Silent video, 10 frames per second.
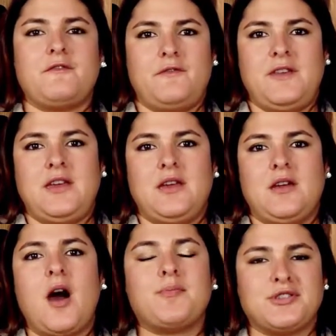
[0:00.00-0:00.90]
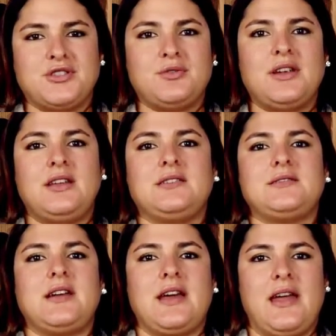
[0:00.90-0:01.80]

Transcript: the opportunities that I